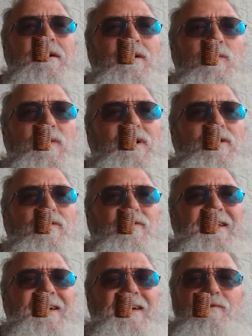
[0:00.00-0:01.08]
one of those that
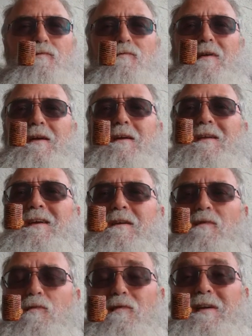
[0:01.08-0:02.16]
has really
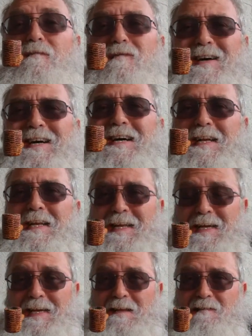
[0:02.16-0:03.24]
refined
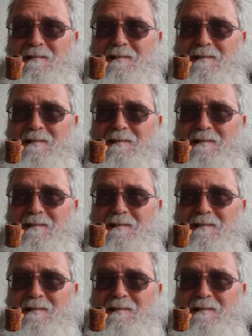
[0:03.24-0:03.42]
tastes,